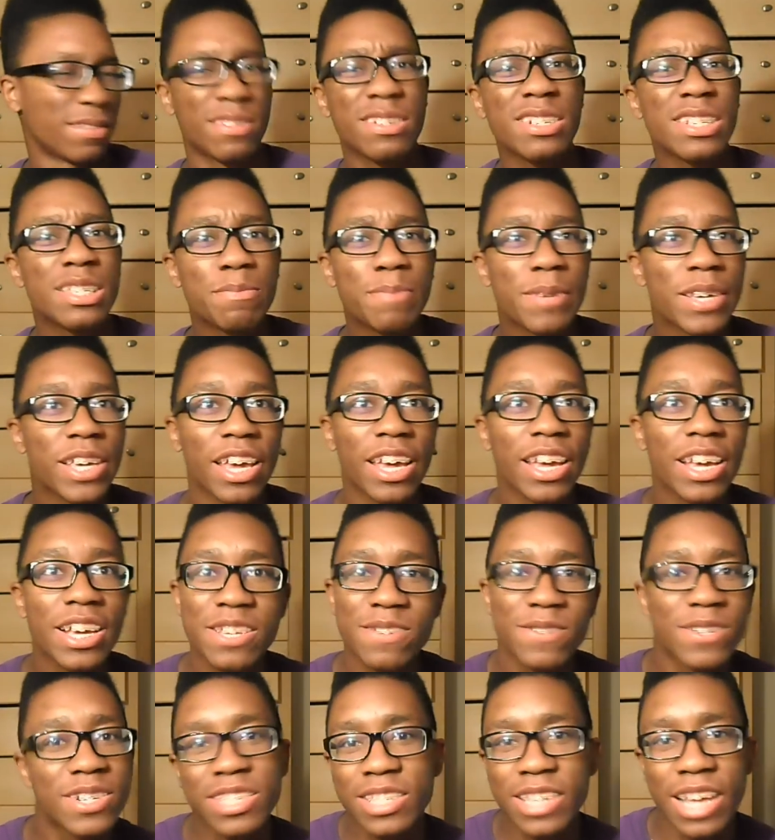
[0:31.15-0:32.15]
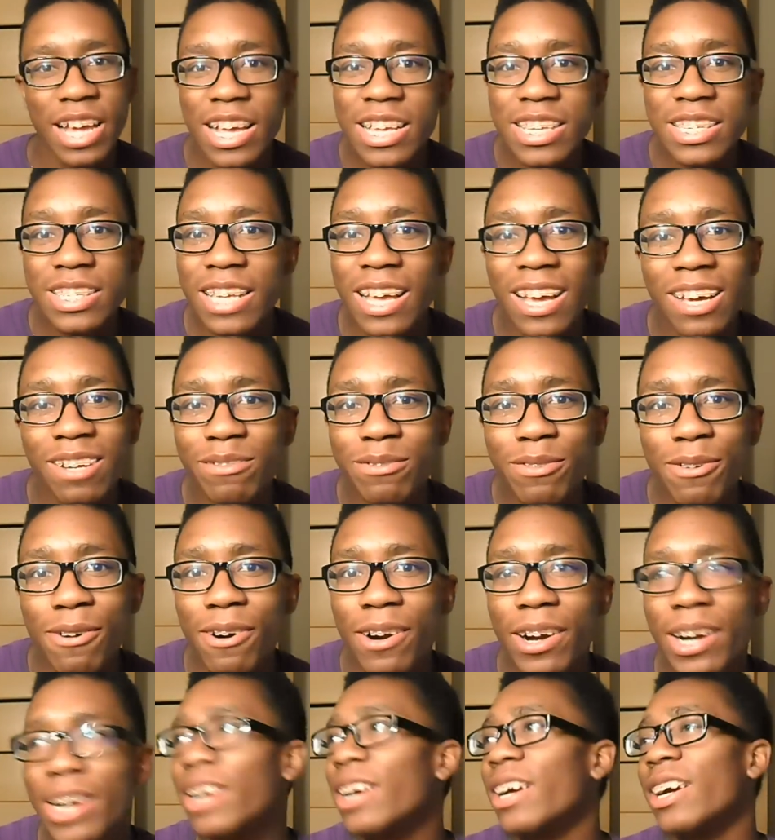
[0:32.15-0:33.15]
What's Spica S? What does the S stand
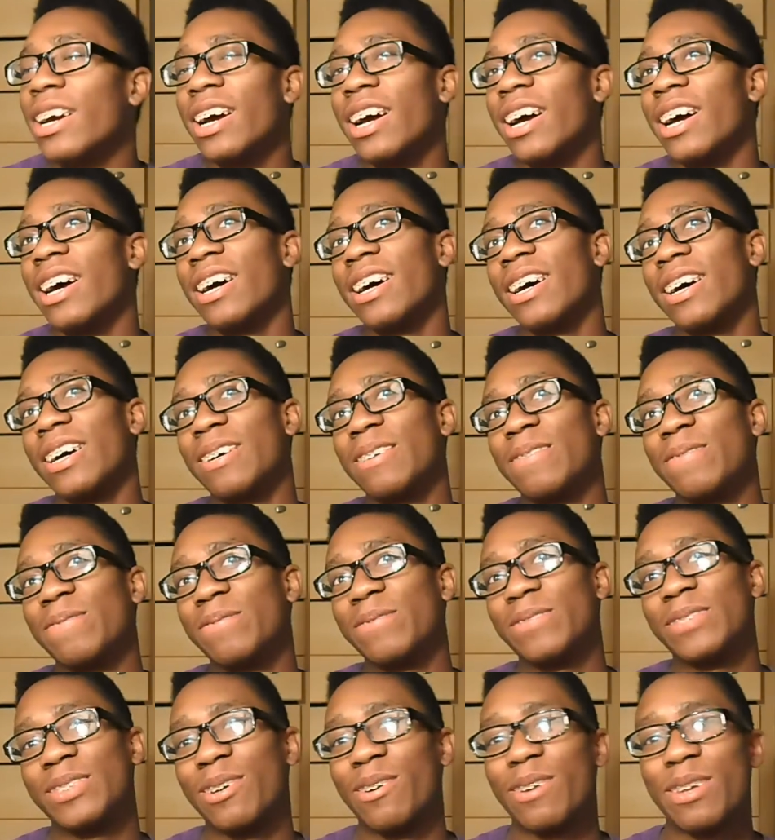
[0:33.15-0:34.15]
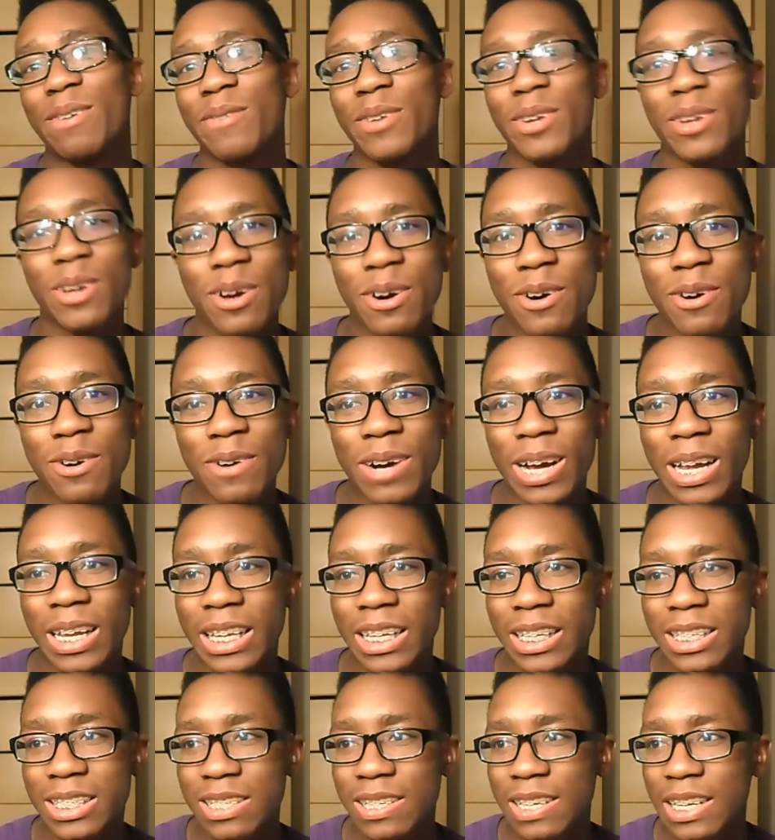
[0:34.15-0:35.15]
for? Don't even know.
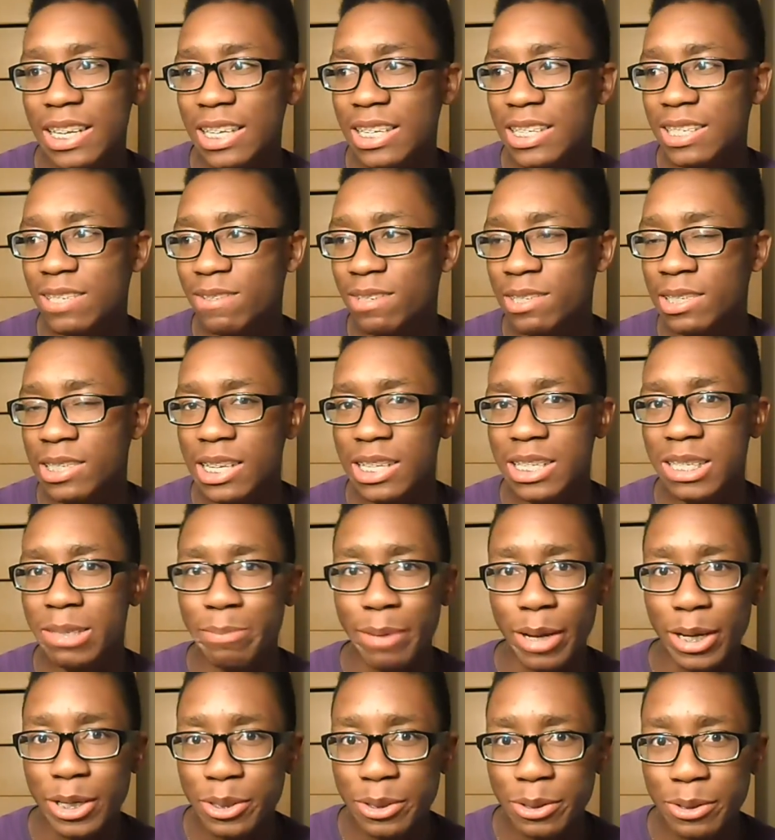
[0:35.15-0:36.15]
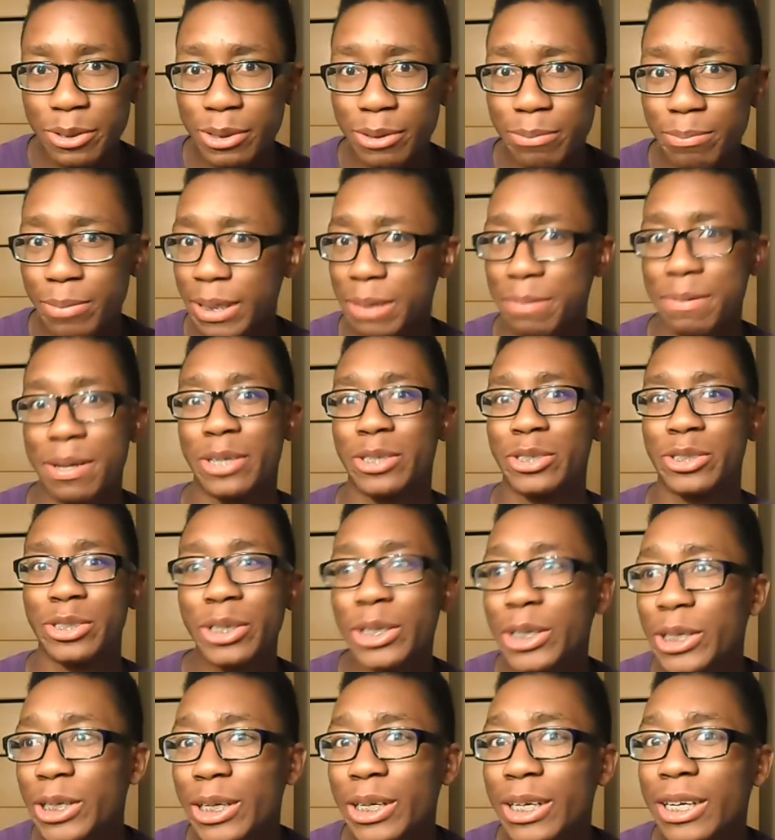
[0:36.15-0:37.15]
I think someone said special, but I'm not
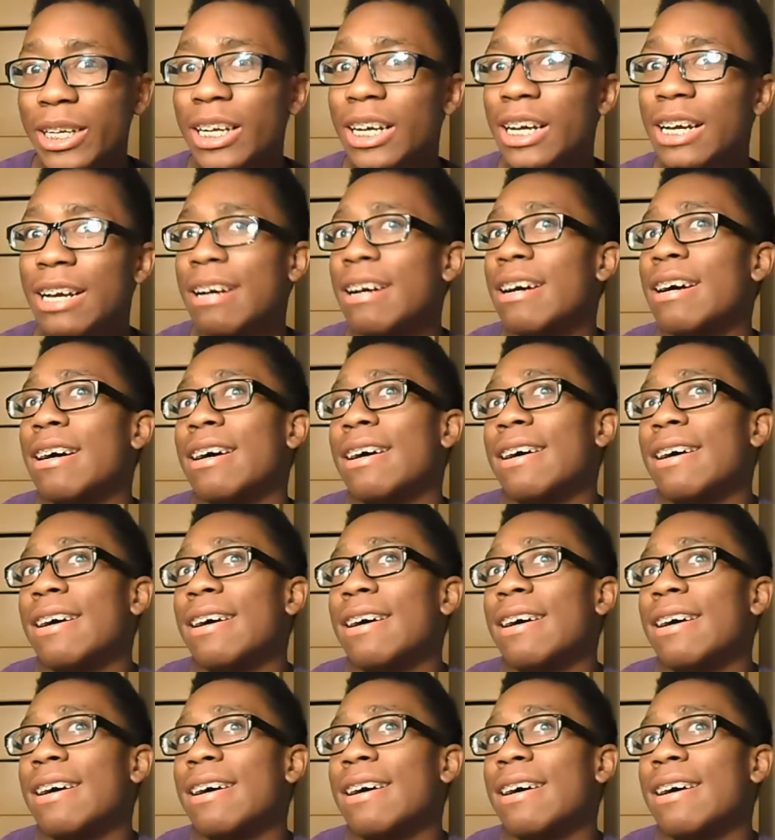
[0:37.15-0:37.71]
sure.